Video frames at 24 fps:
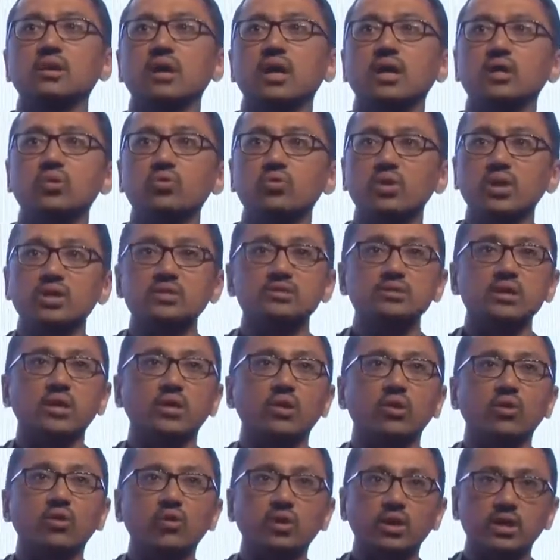and you can
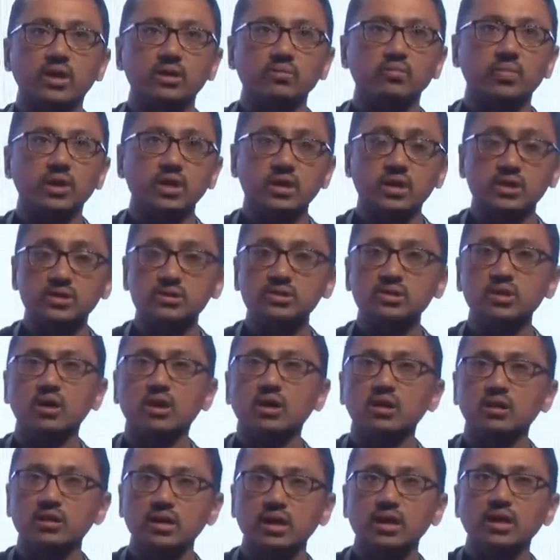secure it, but it's
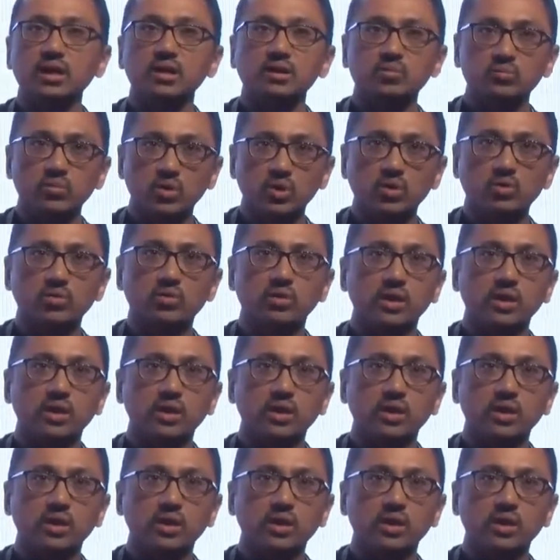not that anymore,